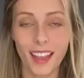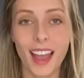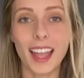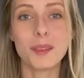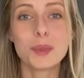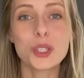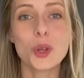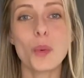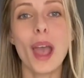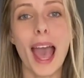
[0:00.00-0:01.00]
I am
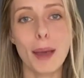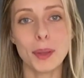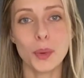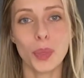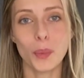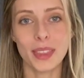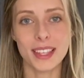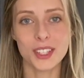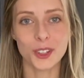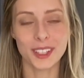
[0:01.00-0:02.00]
so happy with the way these
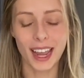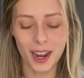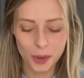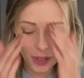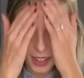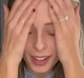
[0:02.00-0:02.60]
turned out.